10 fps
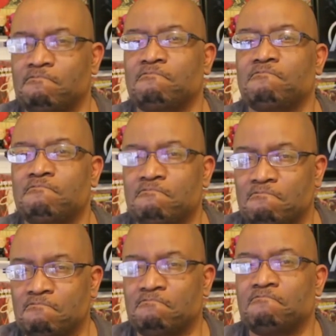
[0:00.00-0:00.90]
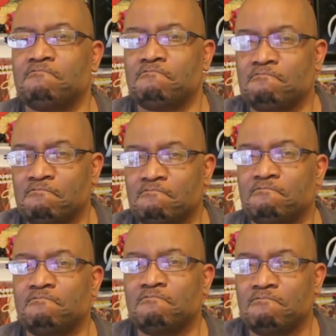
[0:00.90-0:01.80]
Nothing is said.